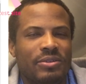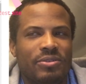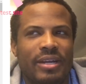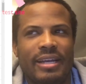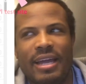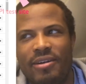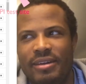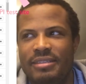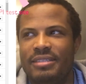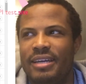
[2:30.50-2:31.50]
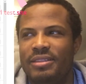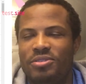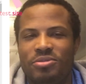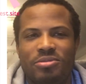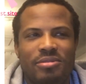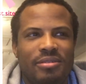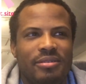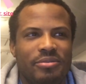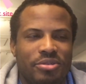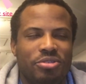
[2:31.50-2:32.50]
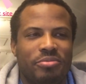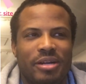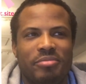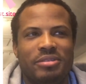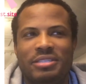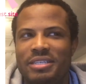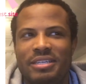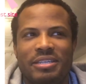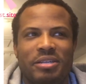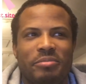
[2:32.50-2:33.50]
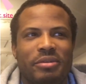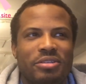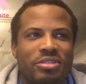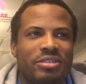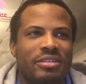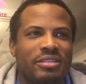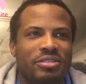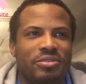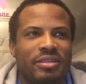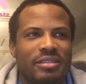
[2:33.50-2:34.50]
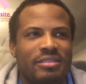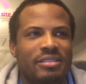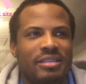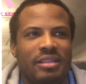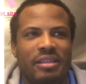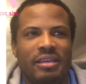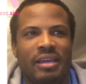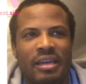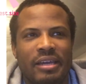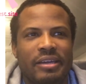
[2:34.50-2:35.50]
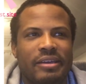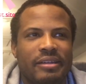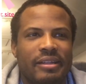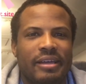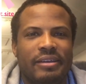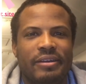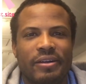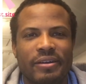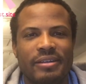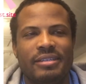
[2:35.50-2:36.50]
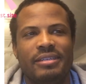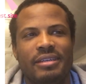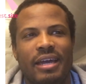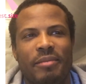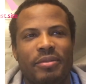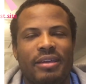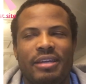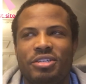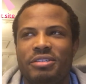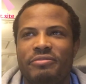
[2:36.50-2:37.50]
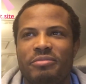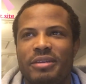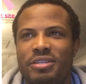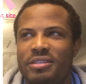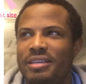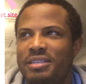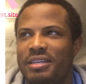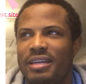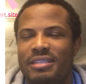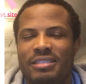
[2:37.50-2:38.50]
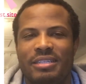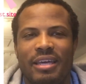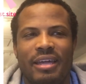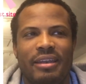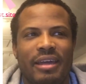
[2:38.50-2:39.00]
Right now, inside the tool, which you'll probably see in a picture, is you can see the current application information that's connected to that